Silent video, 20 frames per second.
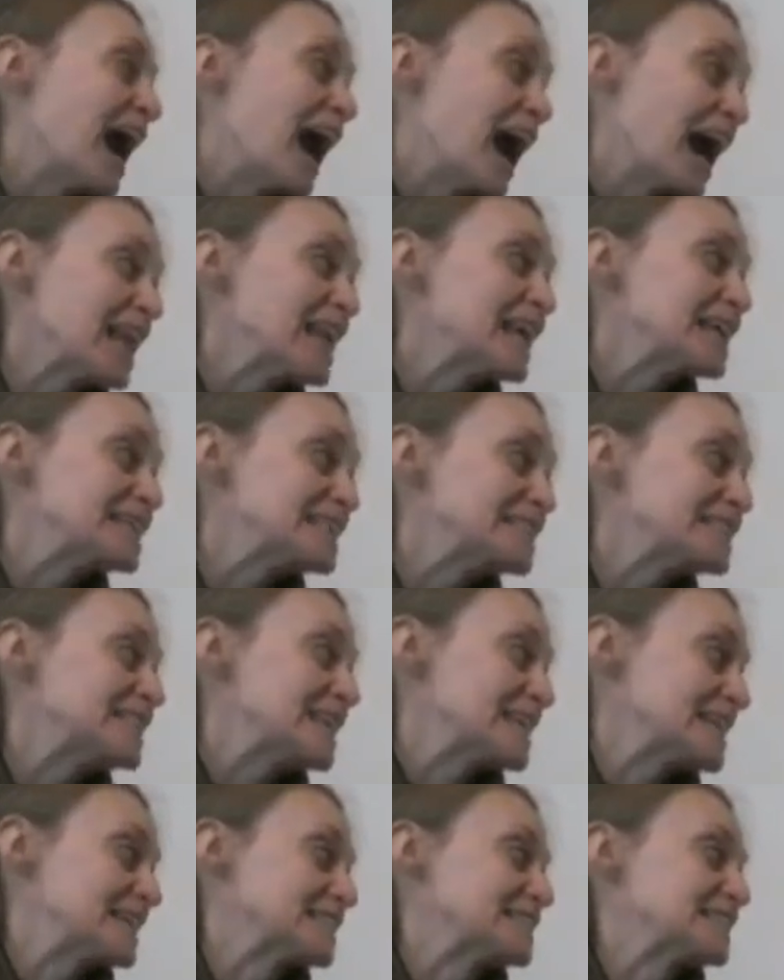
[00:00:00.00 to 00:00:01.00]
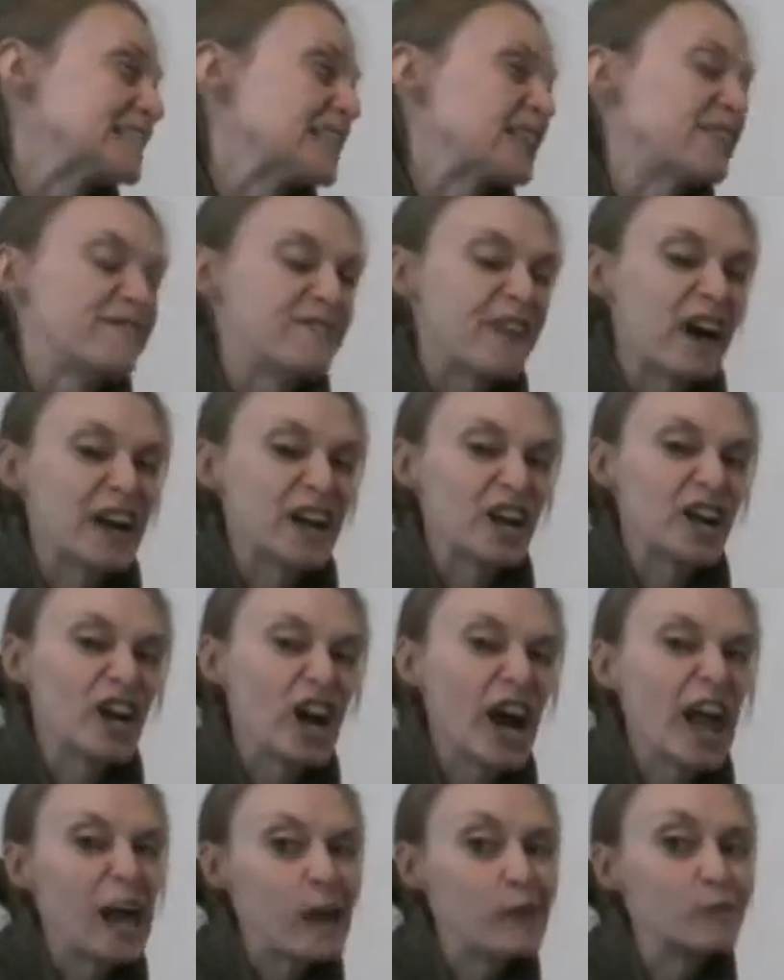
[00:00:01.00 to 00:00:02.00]
I like to sit next to the fire
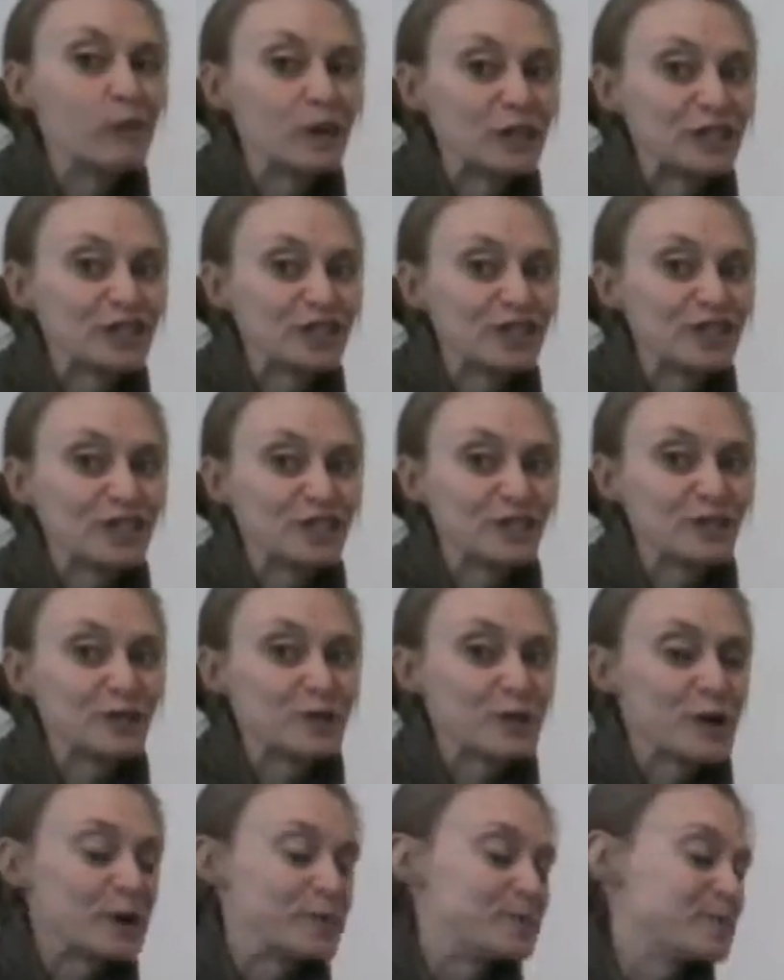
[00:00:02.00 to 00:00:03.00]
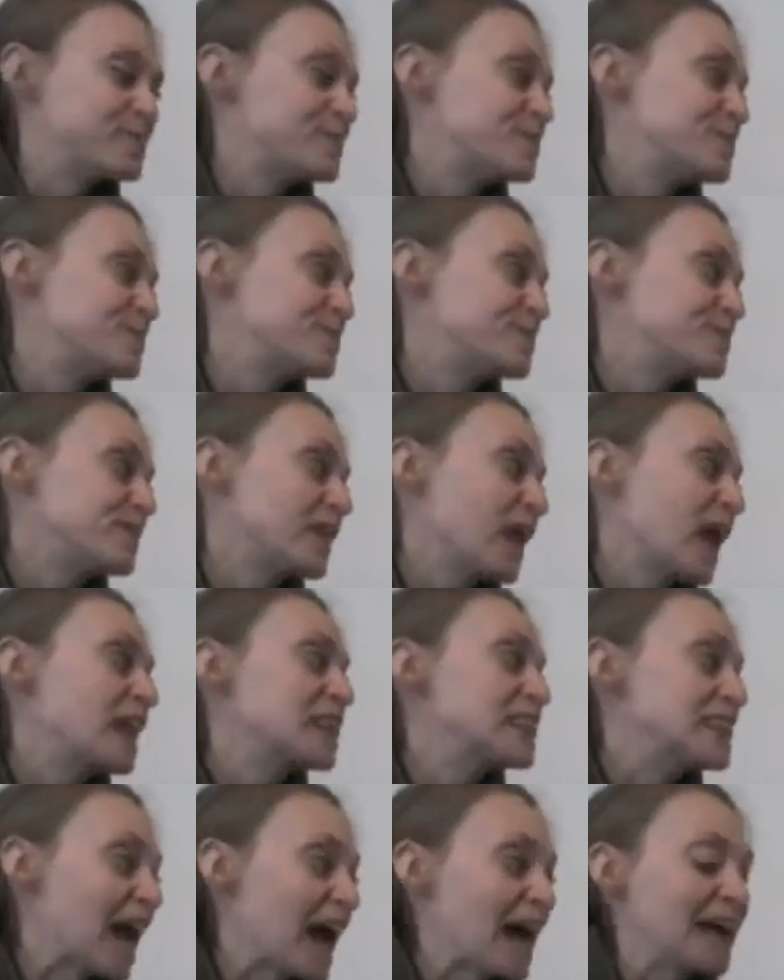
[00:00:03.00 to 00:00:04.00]
and watch the storm.
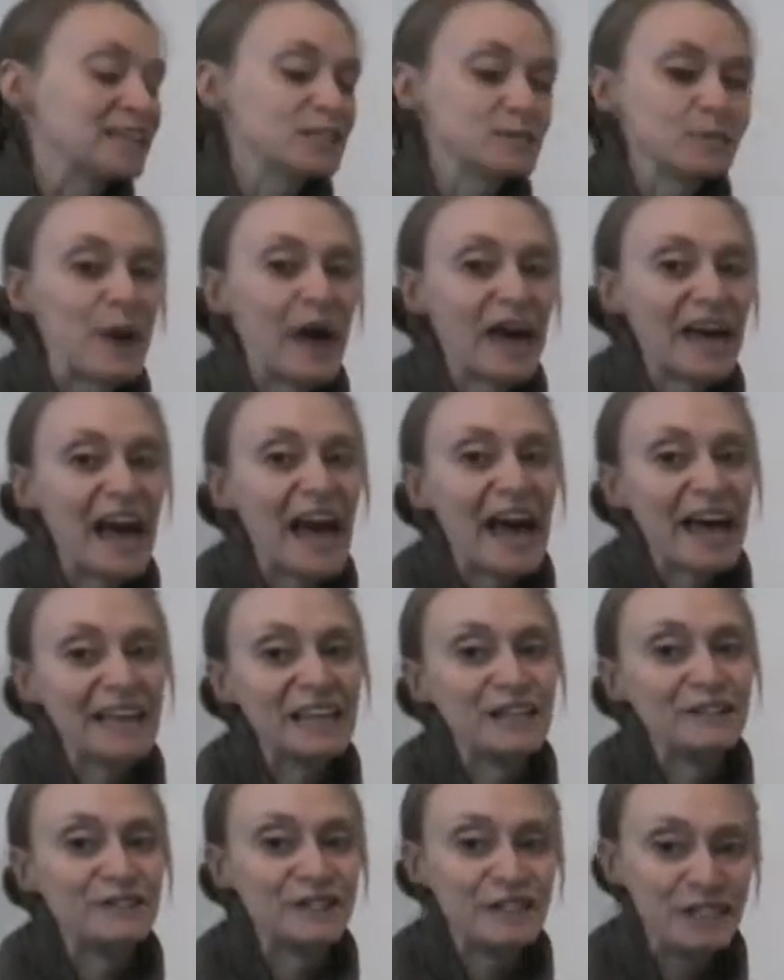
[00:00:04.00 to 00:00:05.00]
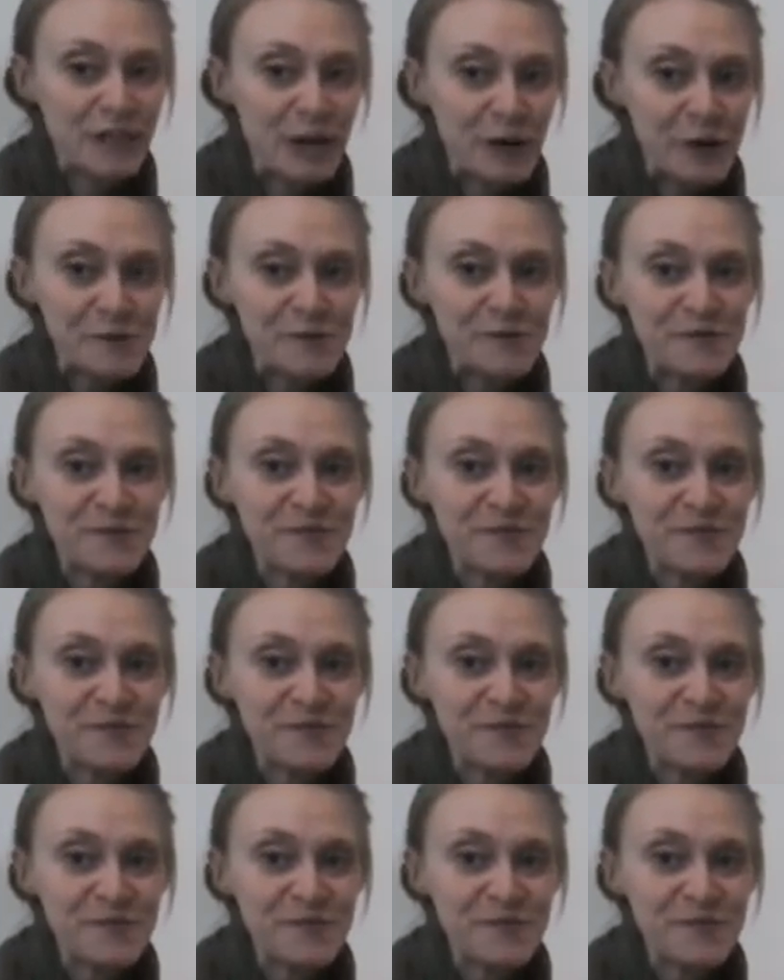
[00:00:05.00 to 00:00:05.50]
That is why I love snow.